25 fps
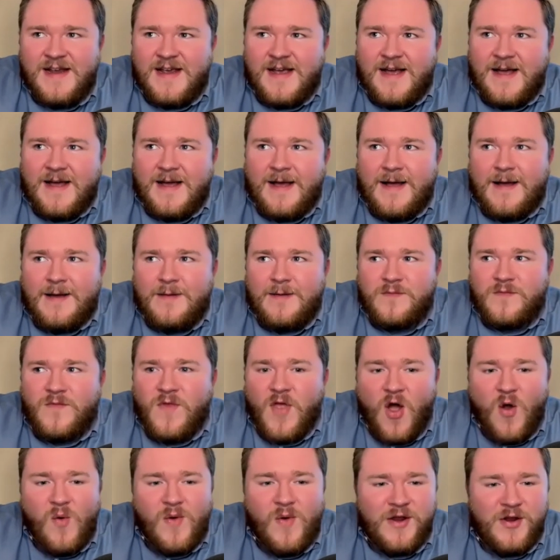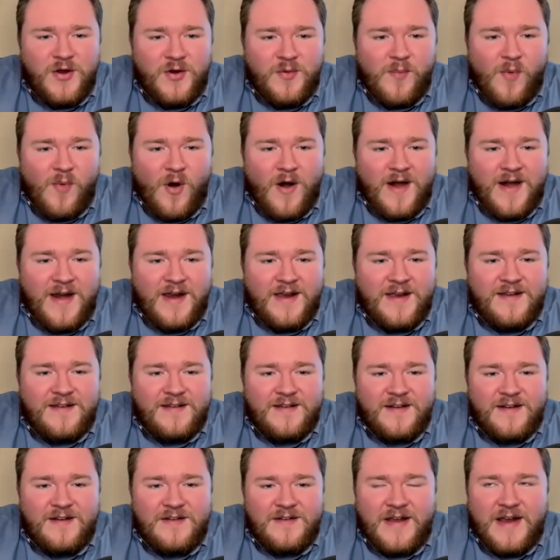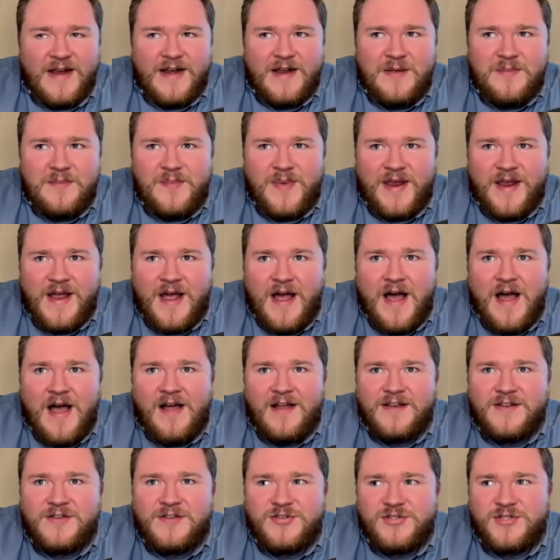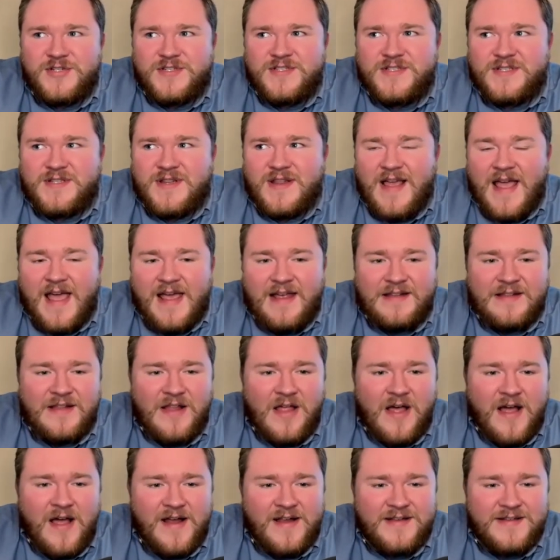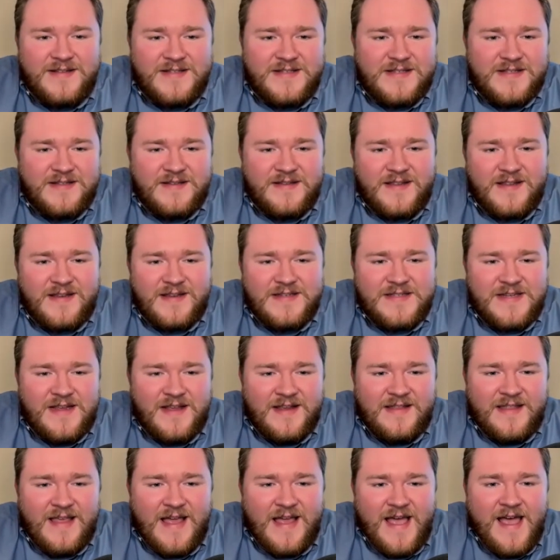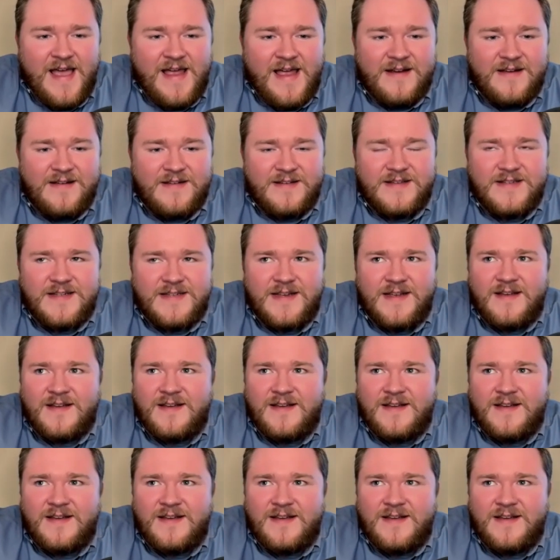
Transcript: knowing your market, getting beyond just the headlines and things like that. And,